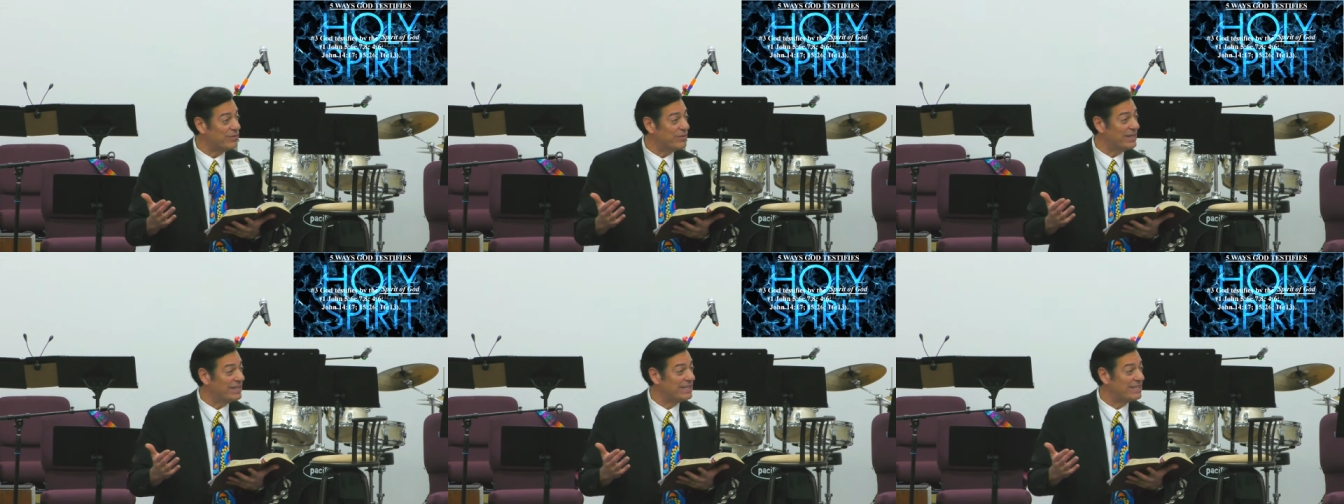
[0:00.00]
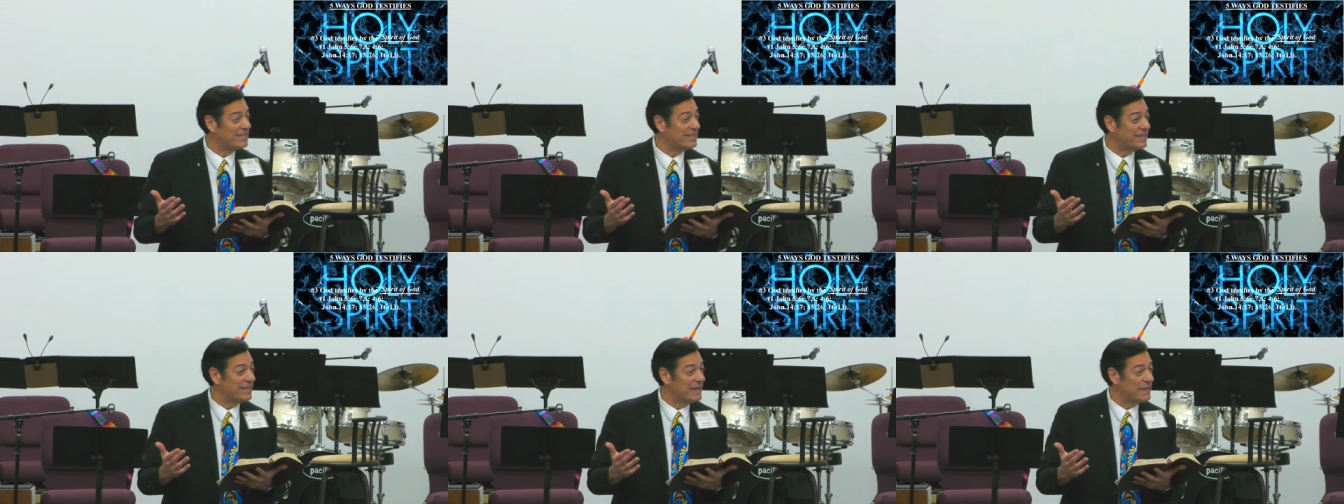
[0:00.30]
It
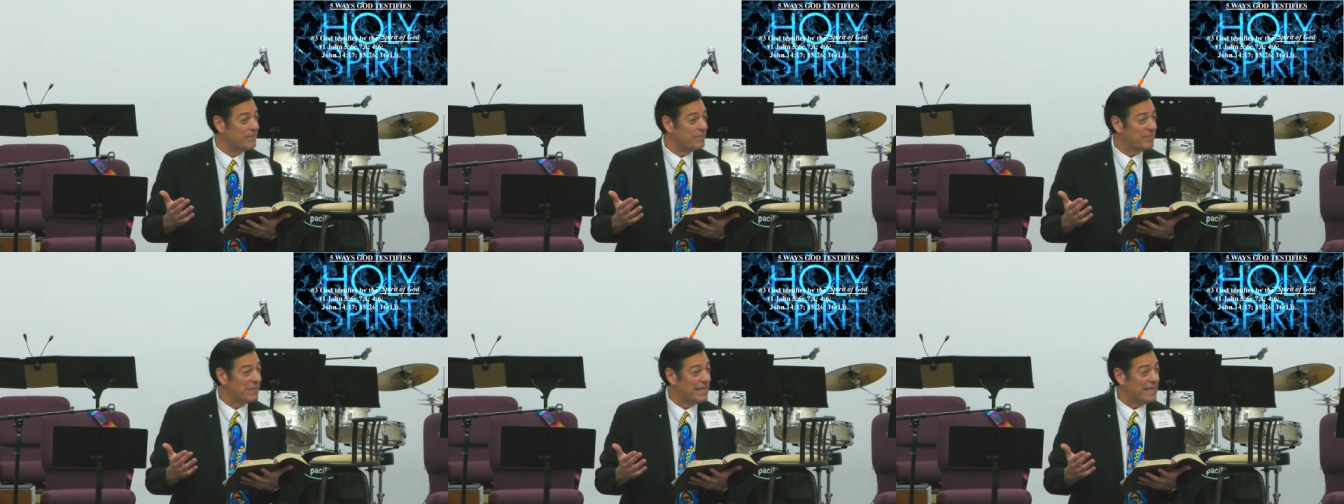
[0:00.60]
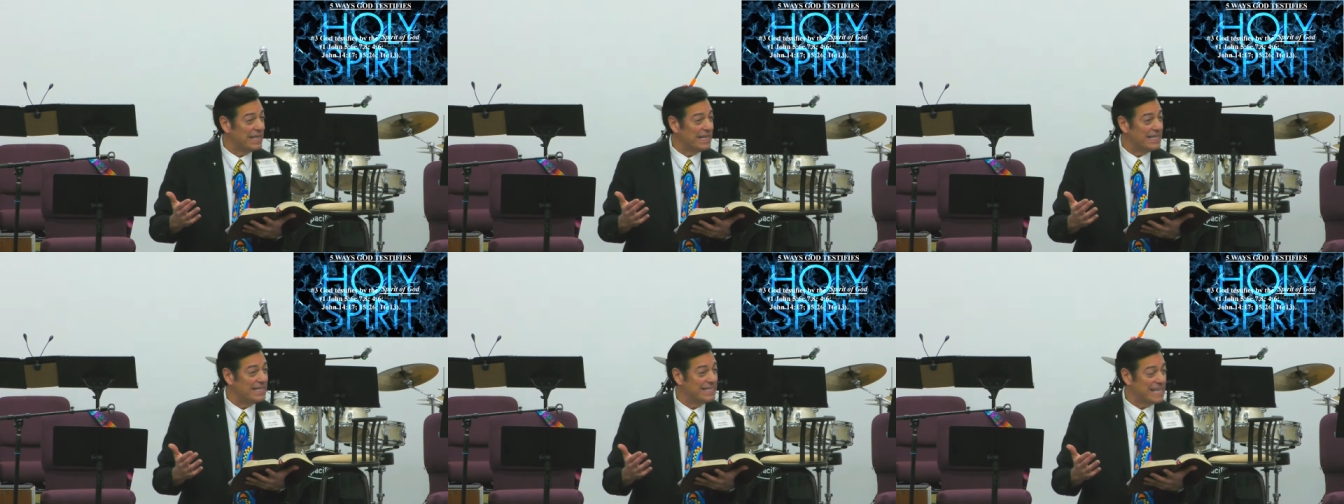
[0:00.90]

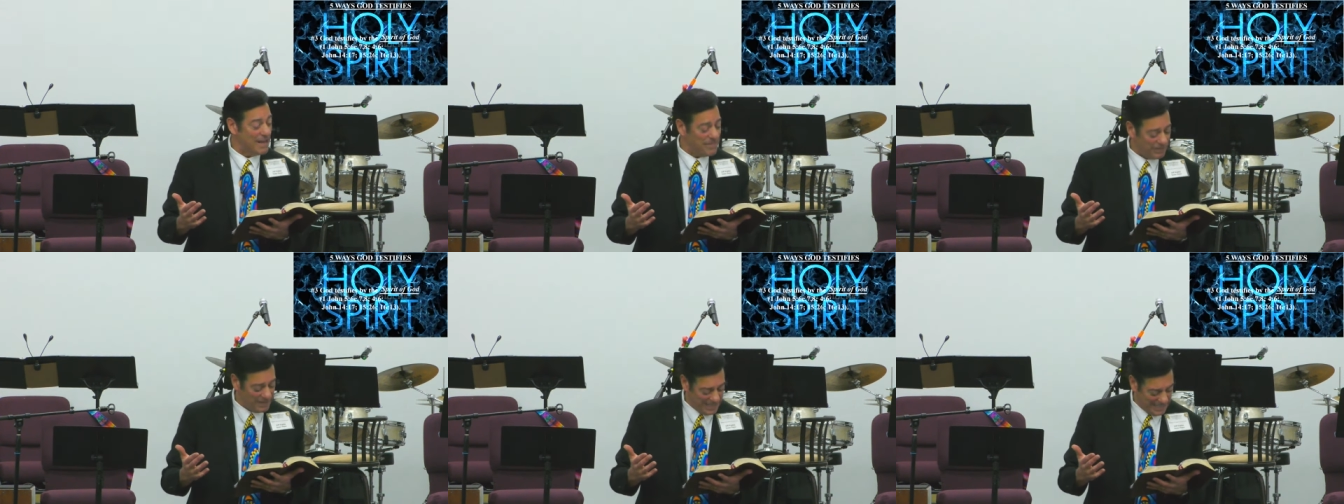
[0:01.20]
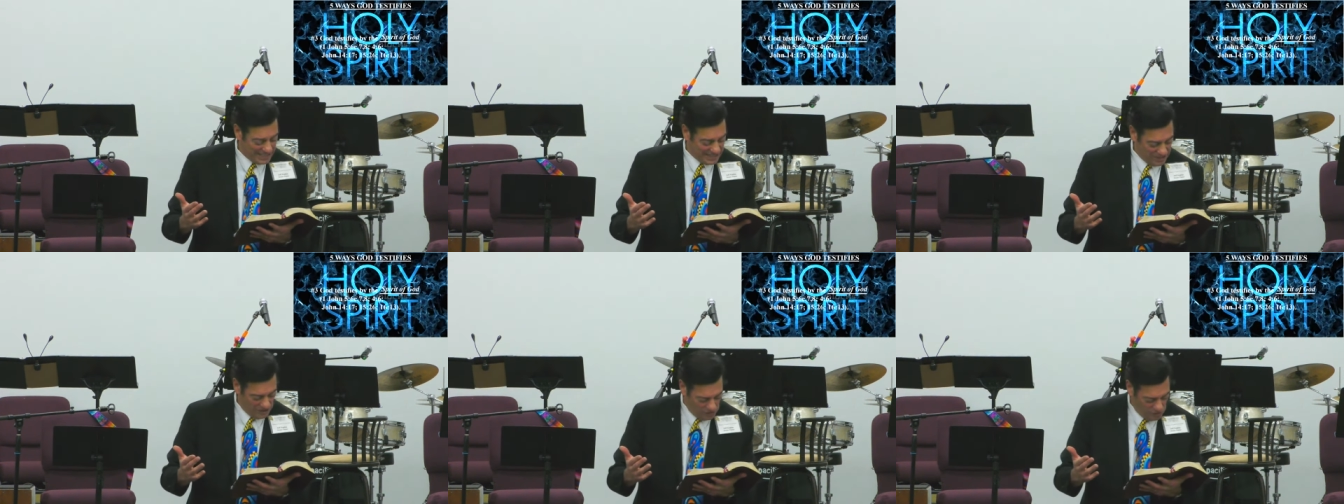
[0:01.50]
definitely
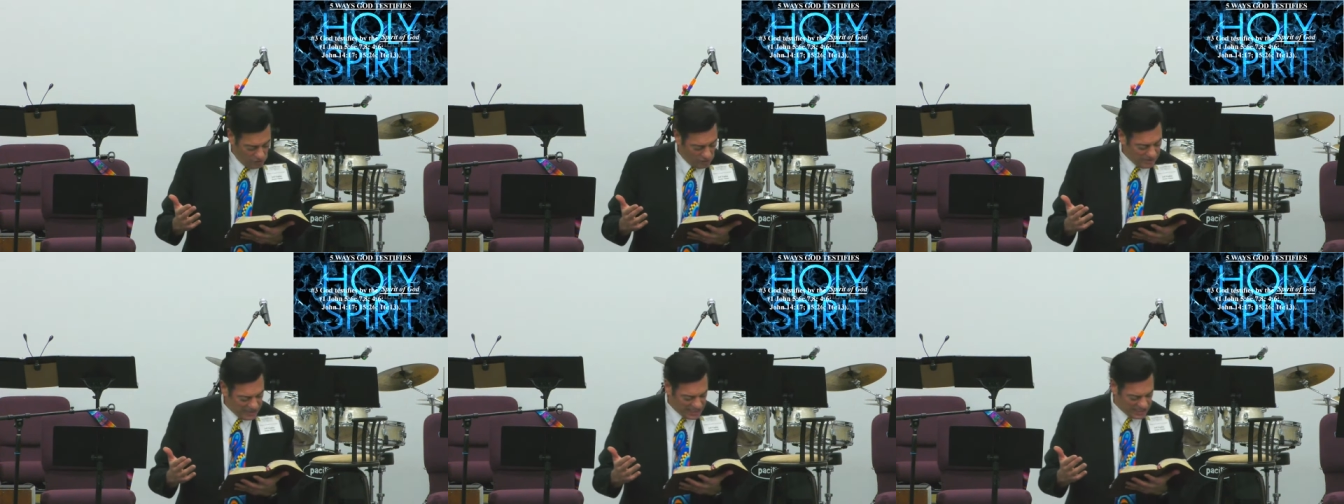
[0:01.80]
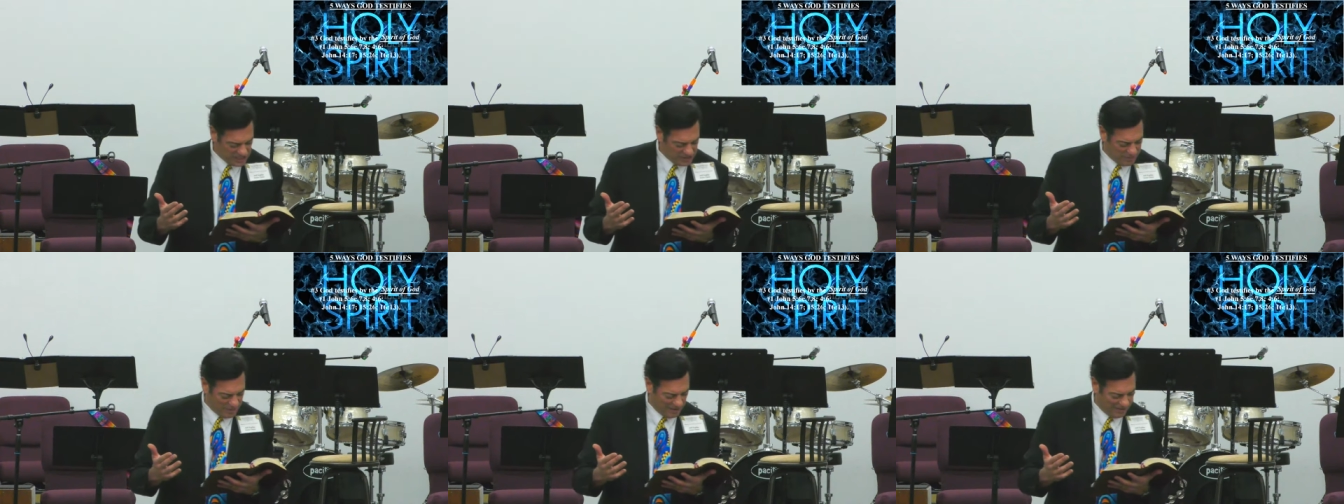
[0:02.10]
is the Holy
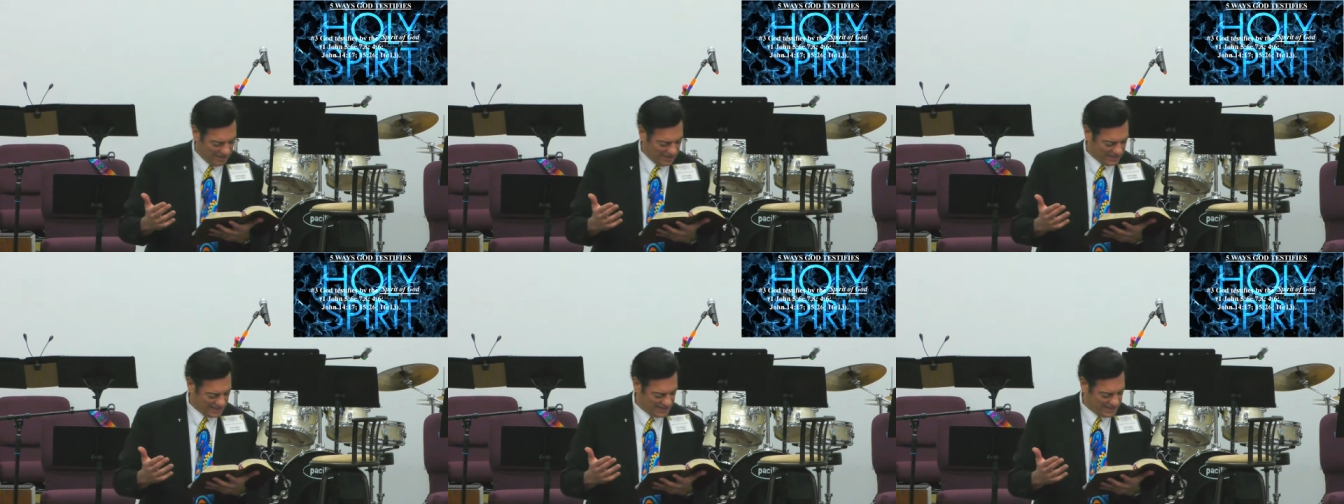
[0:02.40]
Spirit.